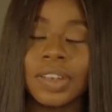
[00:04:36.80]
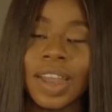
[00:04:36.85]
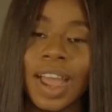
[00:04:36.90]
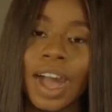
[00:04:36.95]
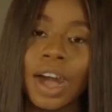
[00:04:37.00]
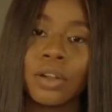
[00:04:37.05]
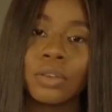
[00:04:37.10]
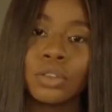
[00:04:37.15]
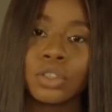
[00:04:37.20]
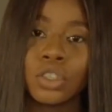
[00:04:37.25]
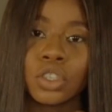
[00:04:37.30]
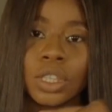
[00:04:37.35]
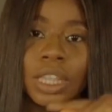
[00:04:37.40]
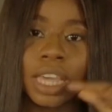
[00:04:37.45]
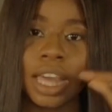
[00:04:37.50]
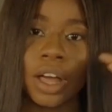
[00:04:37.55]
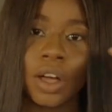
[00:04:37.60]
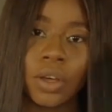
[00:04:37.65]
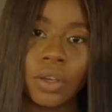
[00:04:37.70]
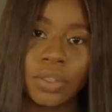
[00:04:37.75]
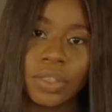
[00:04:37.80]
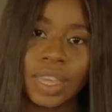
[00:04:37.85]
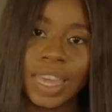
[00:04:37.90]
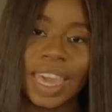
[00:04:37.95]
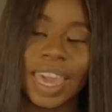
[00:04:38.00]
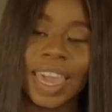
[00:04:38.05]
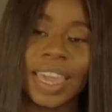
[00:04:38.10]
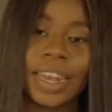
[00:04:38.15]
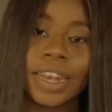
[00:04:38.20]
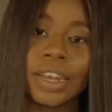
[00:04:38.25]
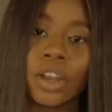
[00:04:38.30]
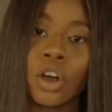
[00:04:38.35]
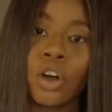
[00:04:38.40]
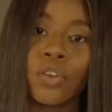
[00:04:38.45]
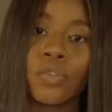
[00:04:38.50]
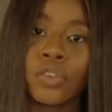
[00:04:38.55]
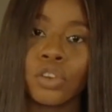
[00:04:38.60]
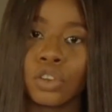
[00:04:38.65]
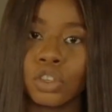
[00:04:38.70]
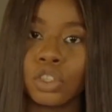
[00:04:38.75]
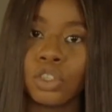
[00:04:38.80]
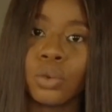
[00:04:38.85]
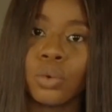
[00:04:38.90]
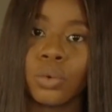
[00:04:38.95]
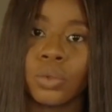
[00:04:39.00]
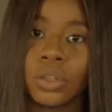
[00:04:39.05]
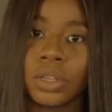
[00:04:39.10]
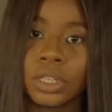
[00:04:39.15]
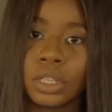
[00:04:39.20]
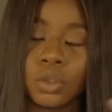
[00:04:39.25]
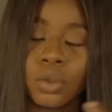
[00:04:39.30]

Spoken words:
down to the other end of your shoulder.